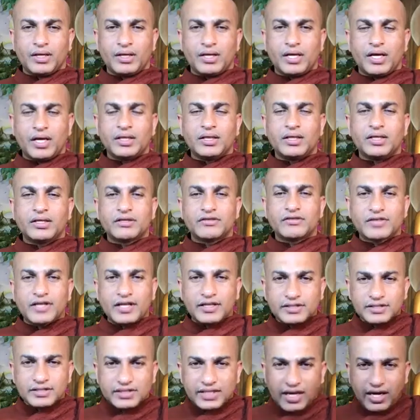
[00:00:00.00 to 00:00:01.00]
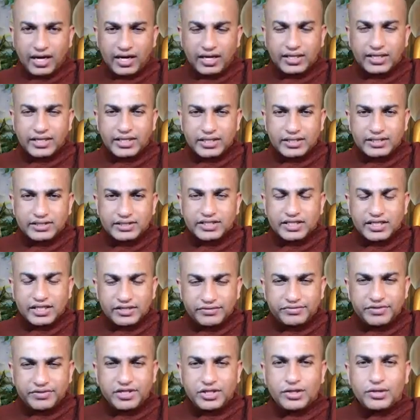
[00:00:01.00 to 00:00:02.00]
And the samsara
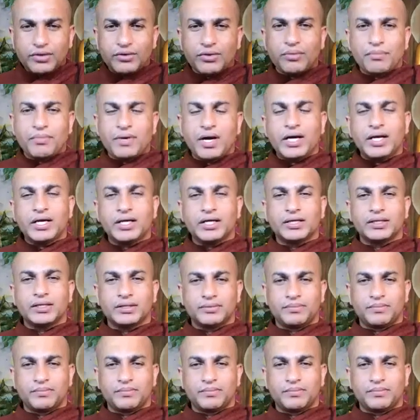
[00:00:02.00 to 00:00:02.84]
itself in your mind.